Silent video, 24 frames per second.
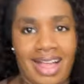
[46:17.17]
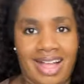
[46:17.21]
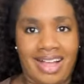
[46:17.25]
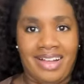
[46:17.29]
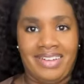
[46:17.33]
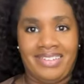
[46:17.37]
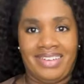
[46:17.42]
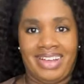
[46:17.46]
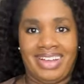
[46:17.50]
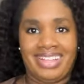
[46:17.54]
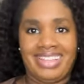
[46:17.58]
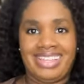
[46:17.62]
All
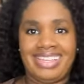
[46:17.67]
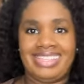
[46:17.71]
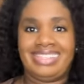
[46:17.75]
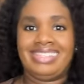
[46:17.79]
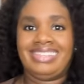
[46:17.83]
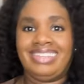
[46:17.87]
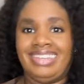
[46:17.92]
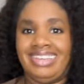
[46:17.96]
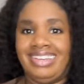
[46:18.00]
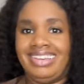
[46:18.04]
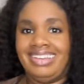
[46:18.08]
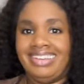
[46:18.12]
right, let's
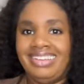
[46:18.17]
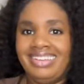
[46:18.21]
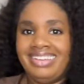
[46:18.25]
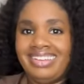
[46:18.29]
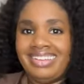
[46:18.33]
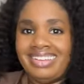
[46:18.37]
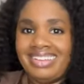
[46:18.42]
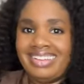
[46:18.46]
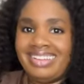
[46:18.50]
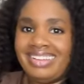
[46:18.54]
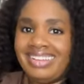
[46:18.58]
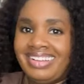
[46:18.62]
see.
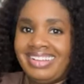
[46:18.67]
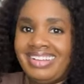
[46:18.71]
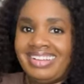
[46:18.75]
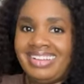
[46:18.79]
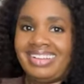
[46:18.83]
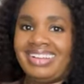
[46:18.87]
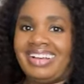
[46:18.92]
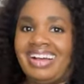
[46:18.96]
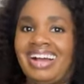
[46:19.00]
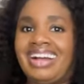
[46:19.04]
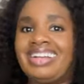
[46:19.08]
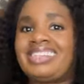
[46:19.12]

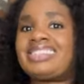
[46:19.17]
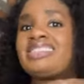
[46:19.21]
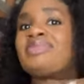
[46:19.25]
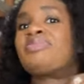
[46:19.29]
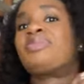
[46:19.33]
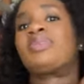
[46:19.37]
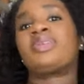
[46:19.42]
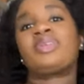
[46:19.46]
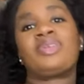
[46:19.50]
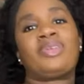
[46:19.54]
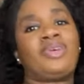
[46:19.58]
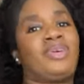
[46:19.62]
I just
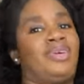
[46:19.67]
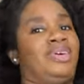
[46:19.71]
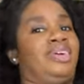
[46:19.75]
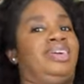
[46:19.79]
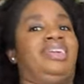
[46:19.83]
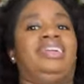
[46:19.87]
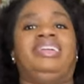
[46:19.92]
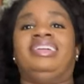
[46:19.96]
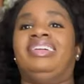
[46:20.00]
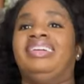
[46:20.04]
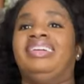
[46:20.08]
put it on.